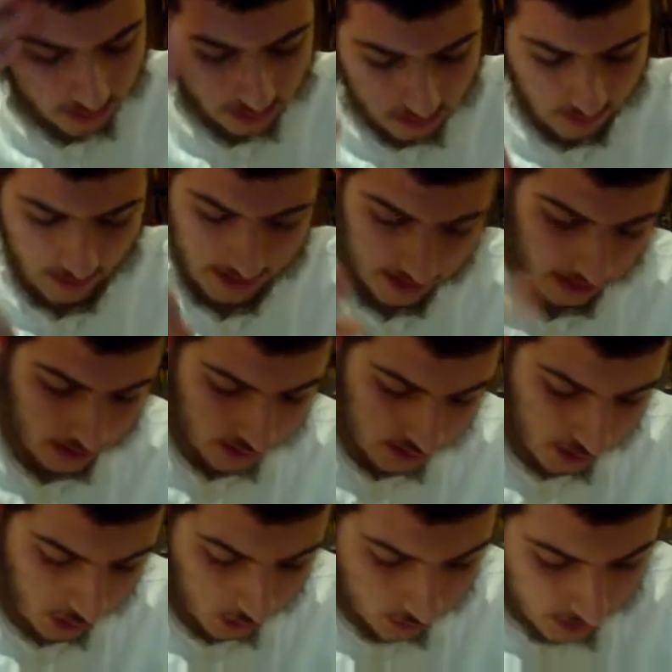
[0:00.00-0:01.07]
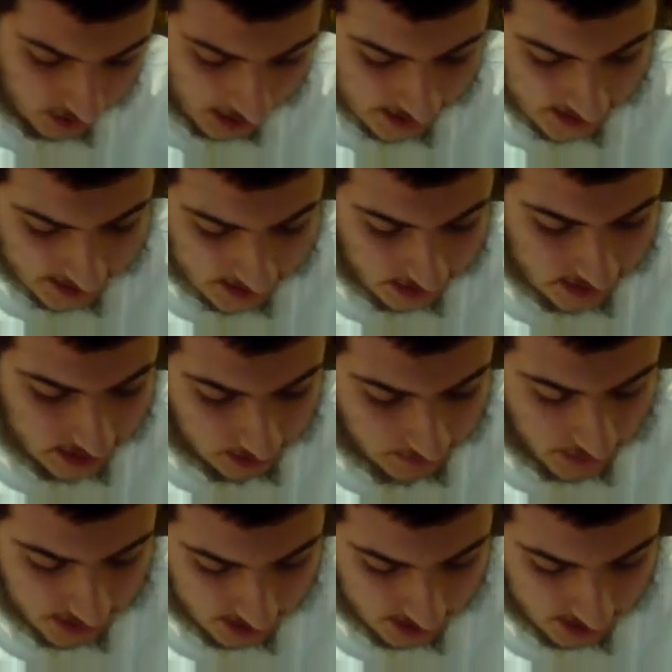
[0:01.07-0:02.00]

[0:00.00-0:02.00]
All right. So that's until